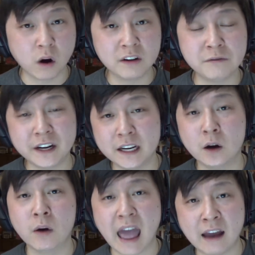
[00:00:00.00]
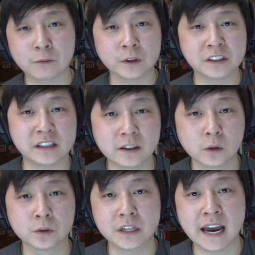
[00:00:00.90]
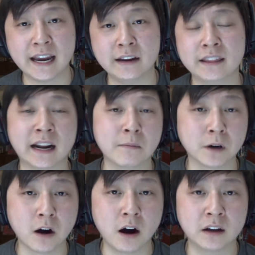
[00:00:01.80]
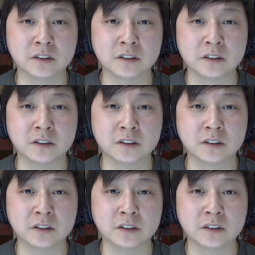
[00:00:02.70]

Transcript: one video every single day that I'm gone.